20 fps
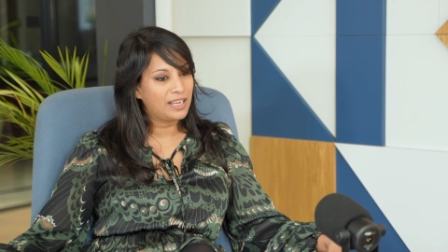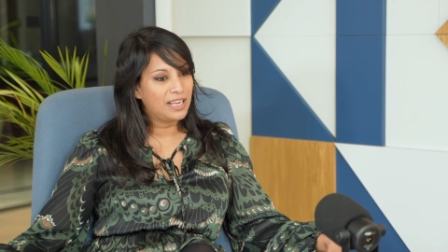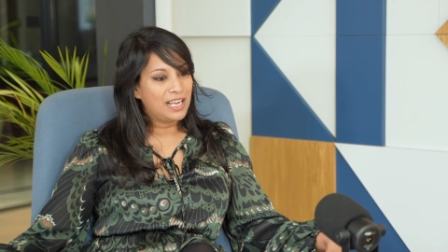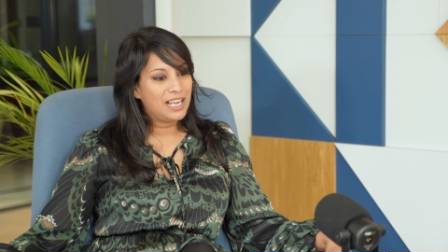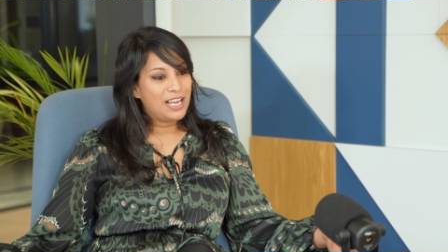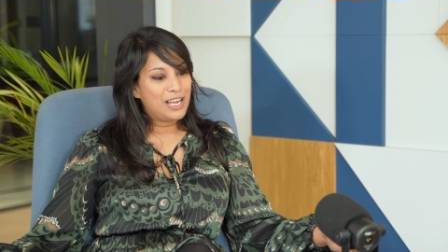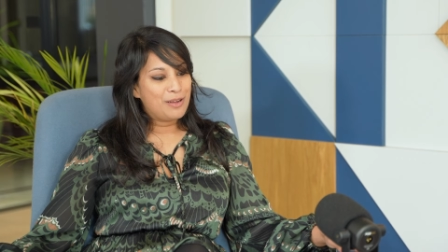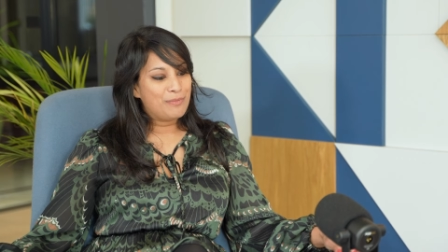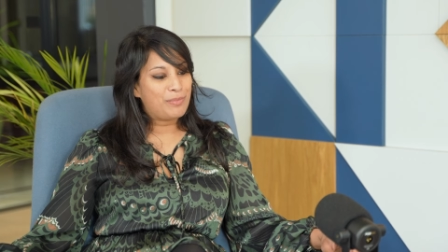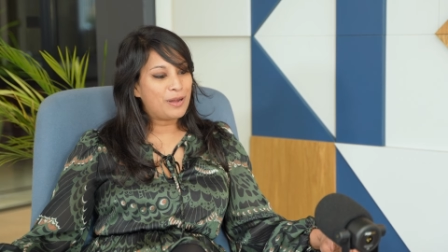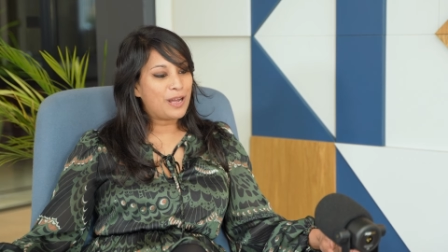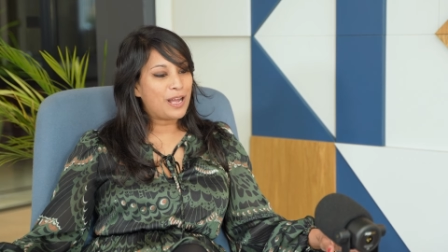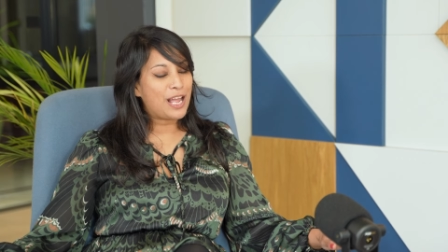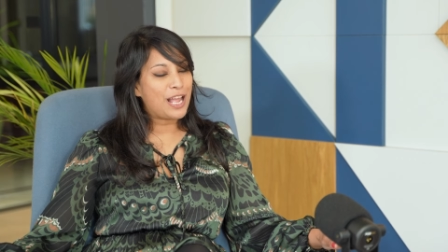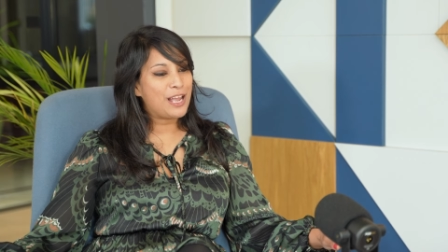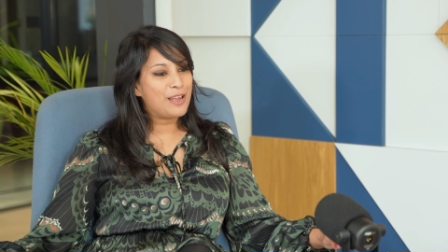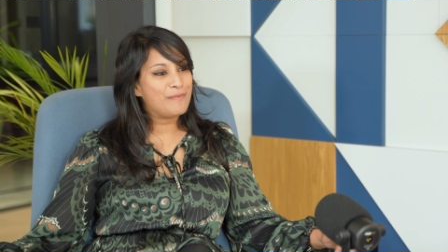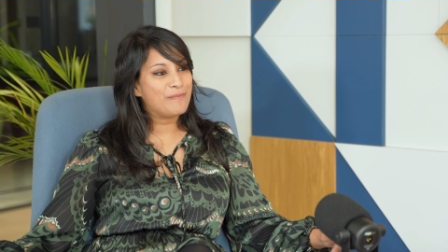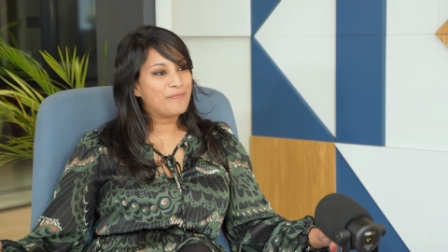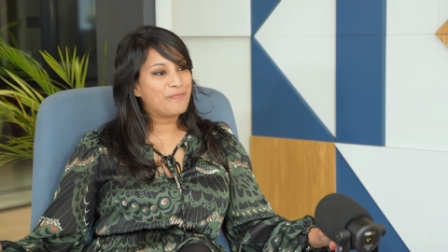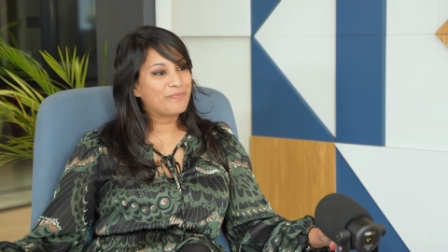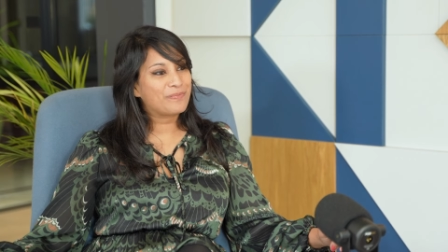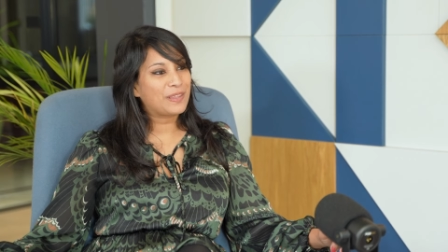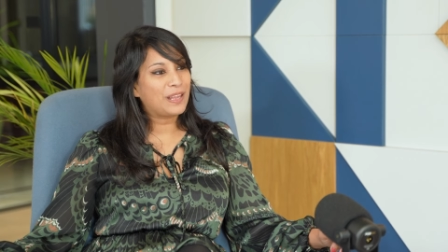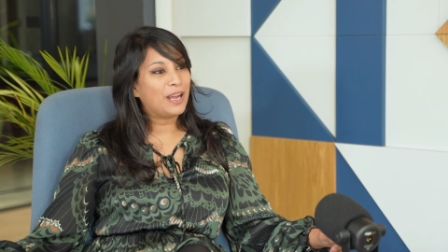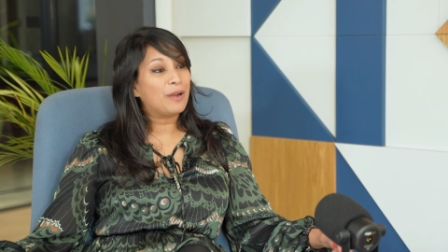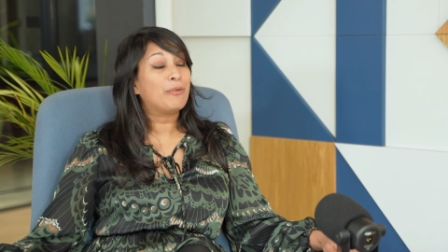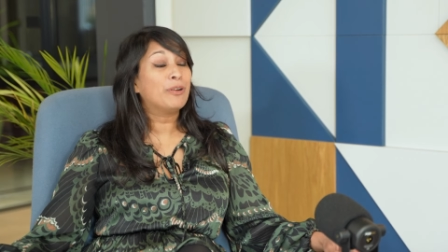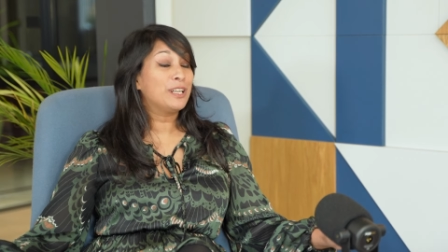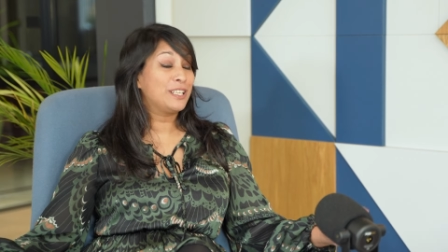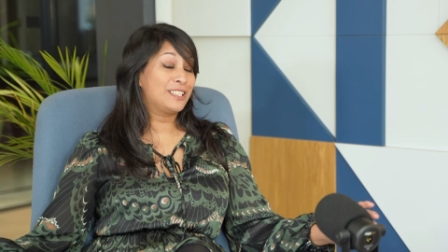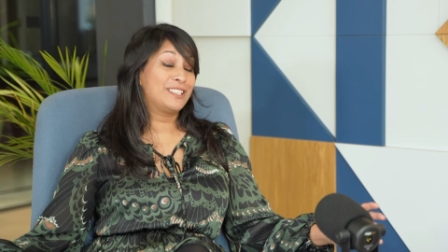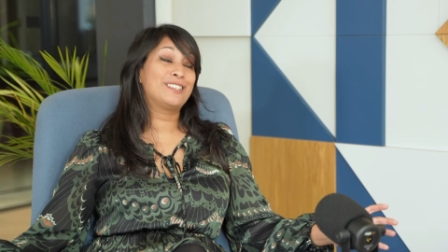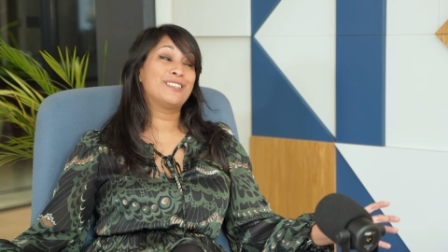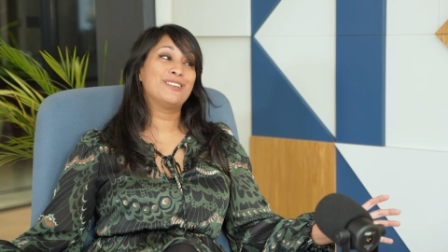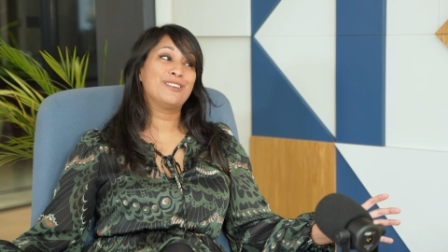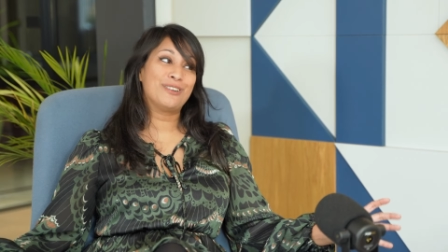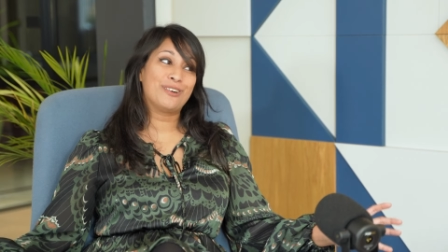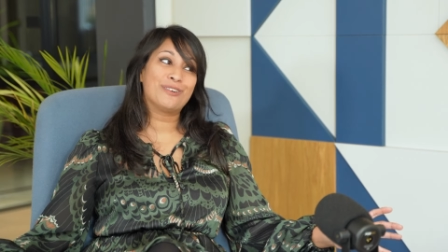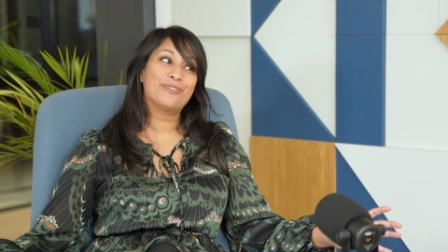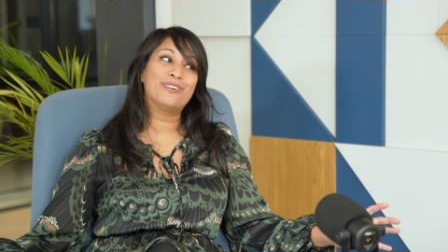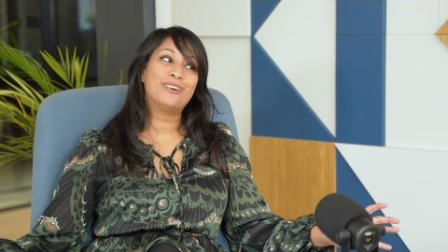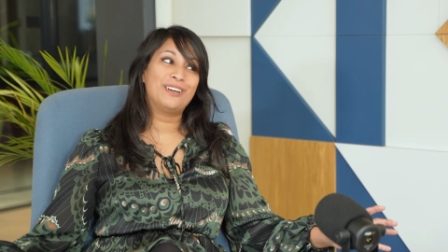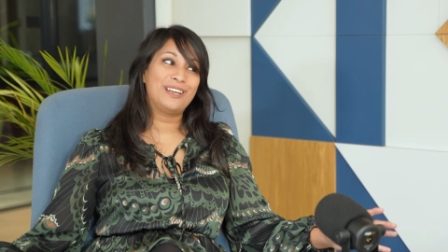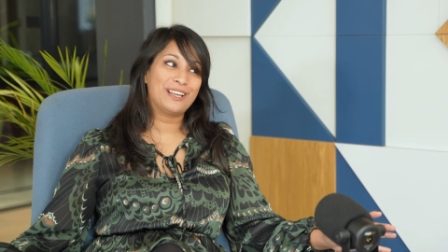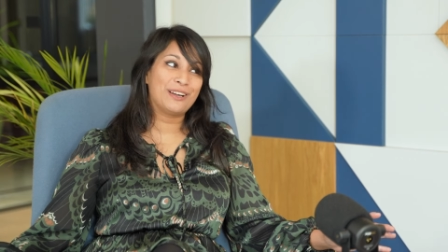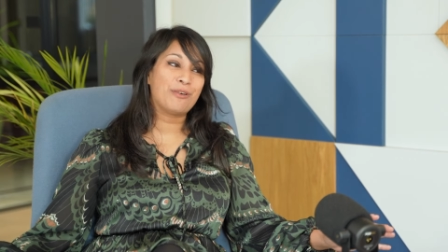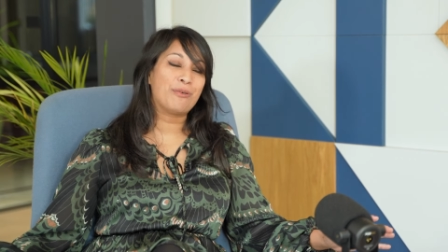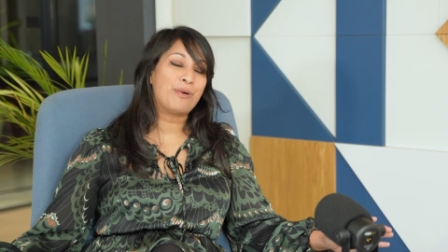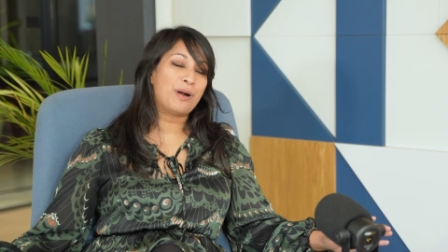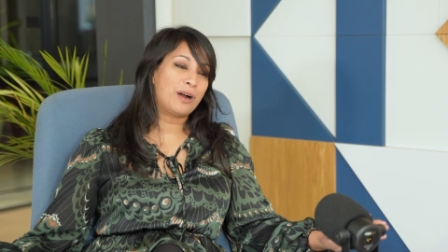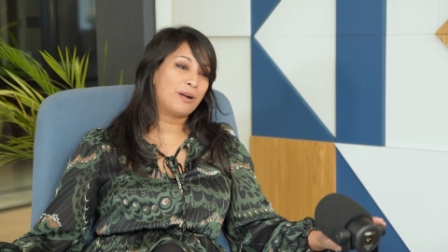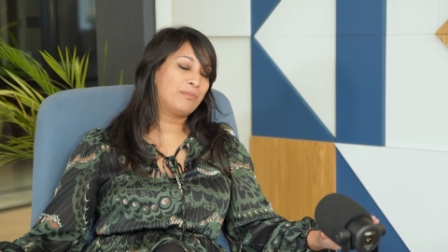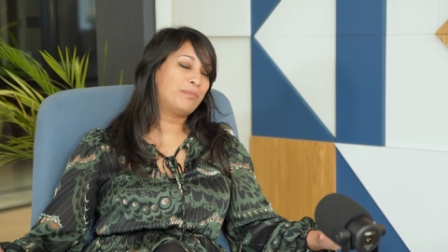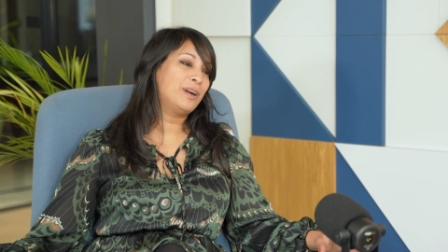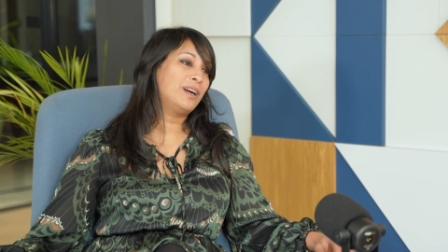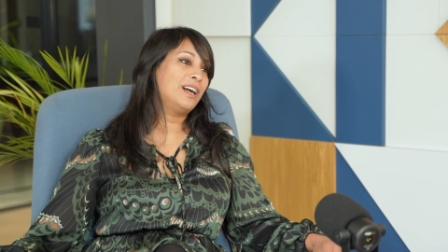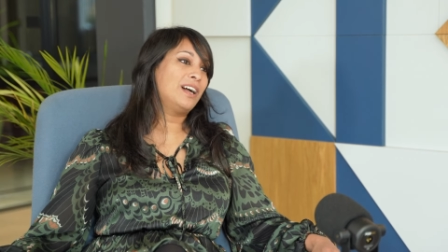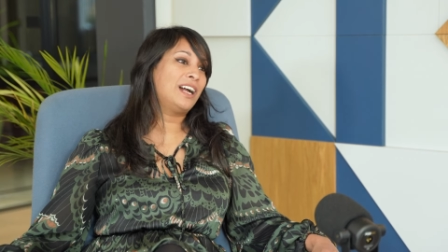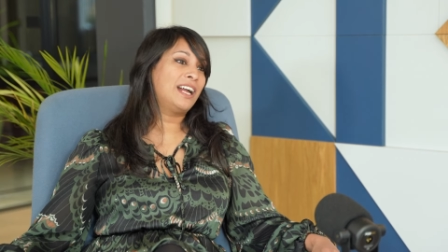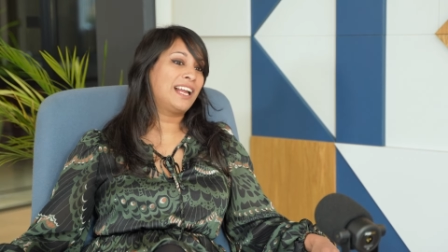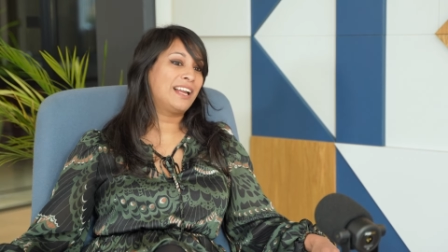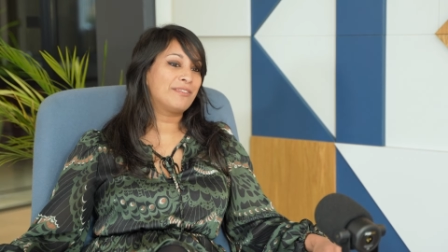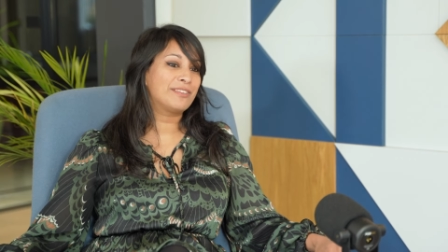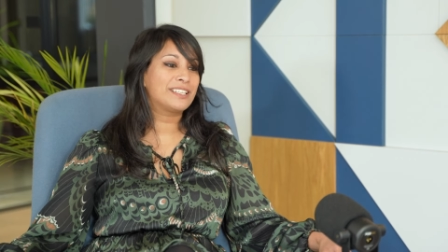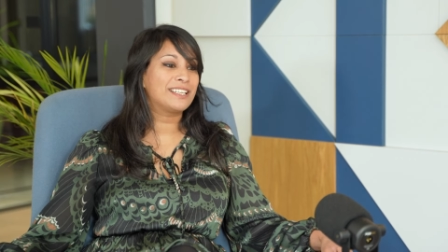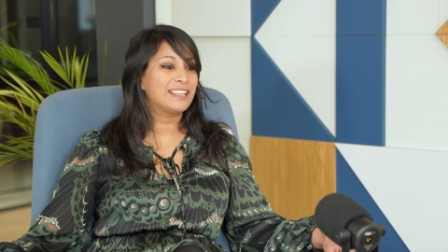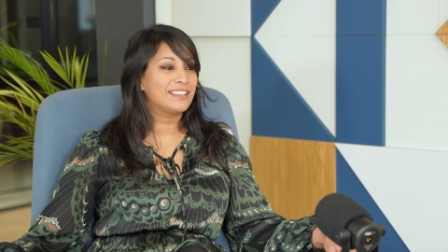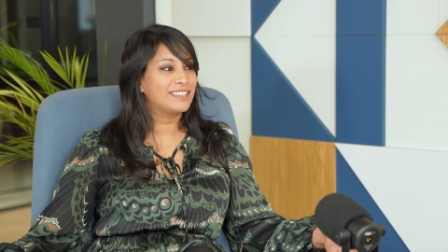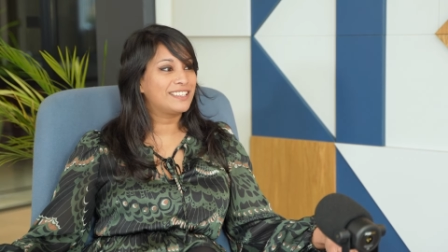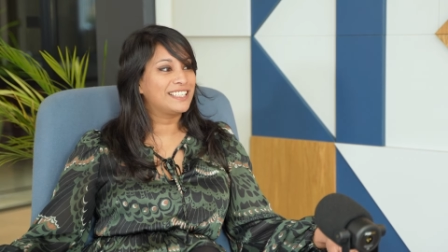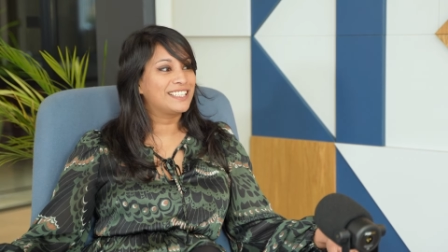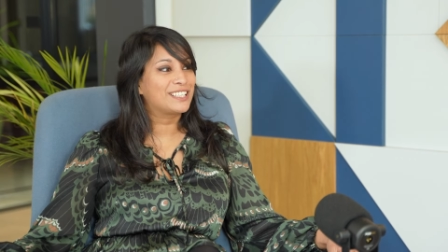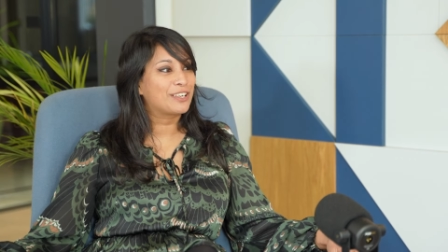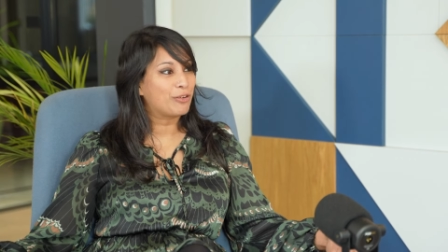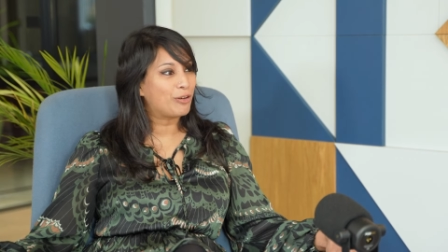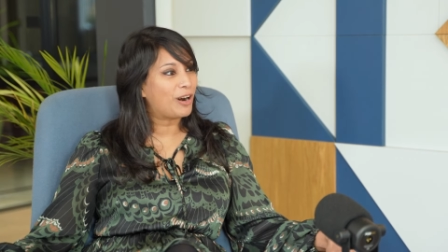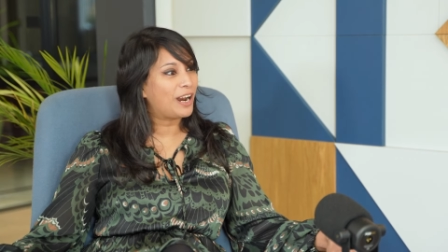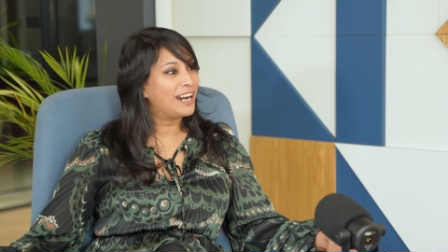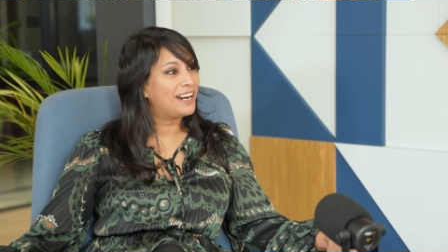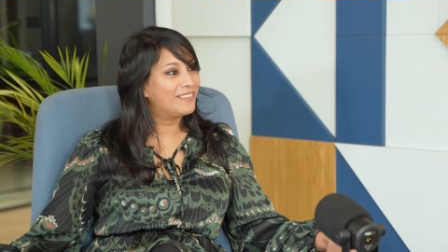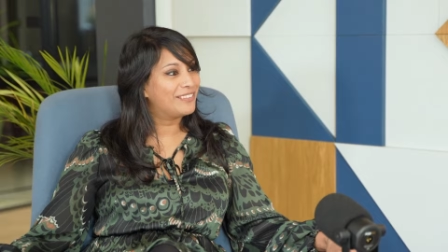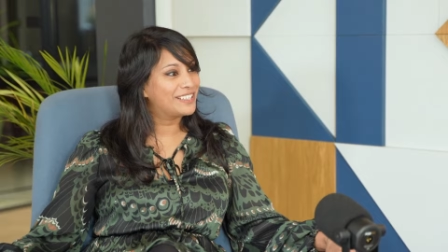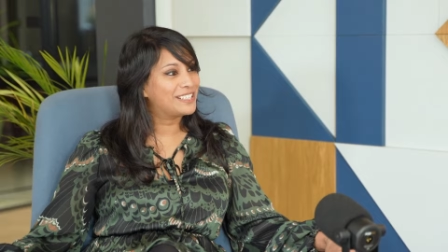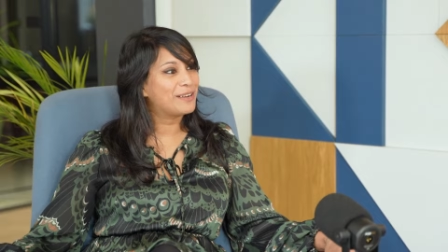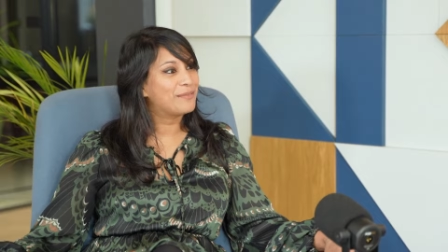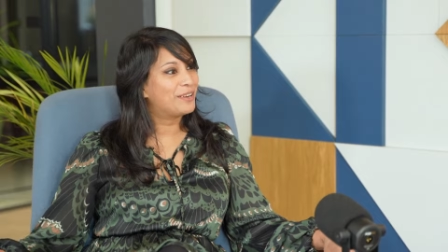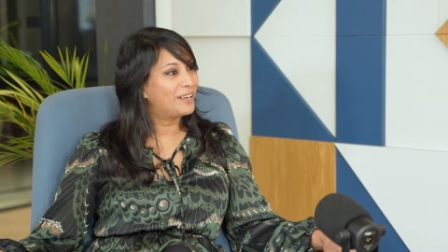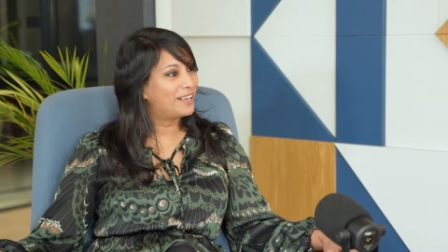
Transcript: Yeah, yeah. But um, I wanted to do law for a little while, but I have a tendency to cry every time